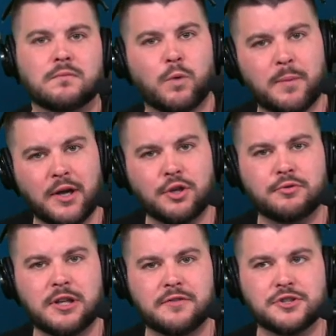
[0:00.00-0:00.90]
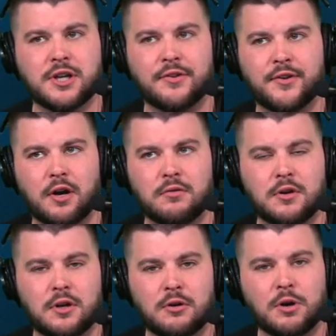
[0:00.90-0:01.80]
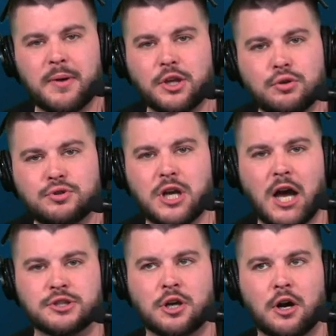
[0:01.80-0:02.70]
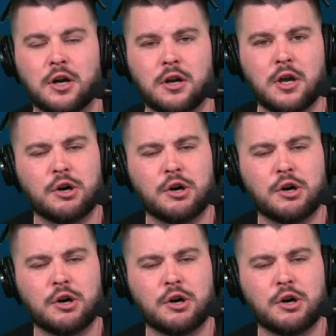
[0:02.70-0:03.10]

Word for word: What about you, DiVincenzo? What about you, Josh Hart?